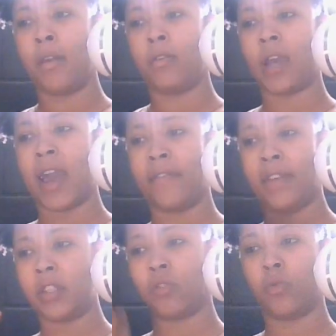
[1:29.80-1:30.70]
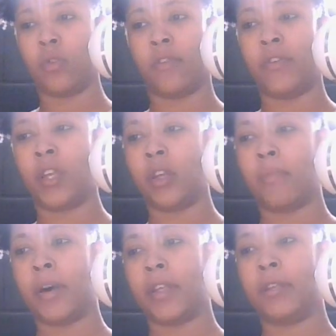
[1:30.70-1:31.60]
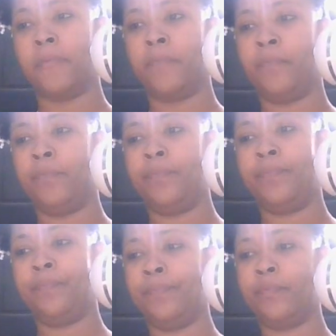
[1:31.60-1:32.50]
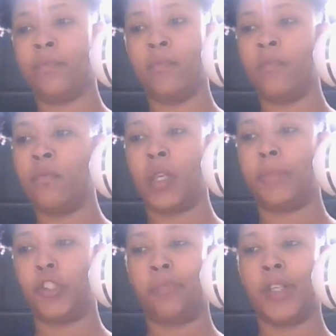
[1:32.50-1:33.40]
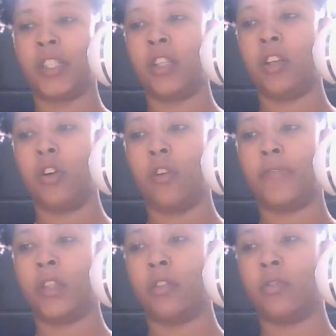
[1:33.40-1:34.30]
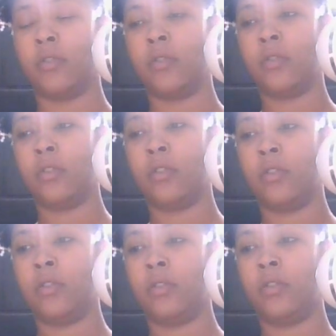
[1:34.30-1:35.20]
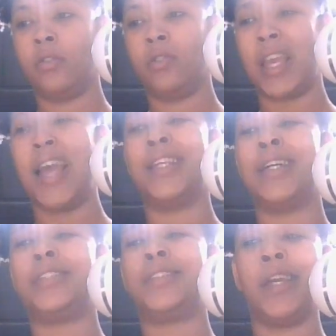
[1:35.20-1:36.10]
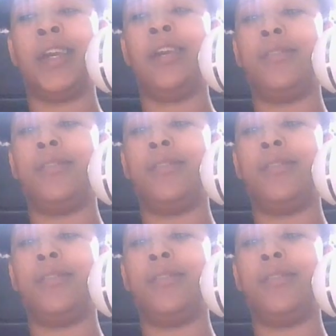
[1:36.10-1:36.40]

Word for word: You can have an intuitive feeling about it. But you brushing it off, though. That little shit,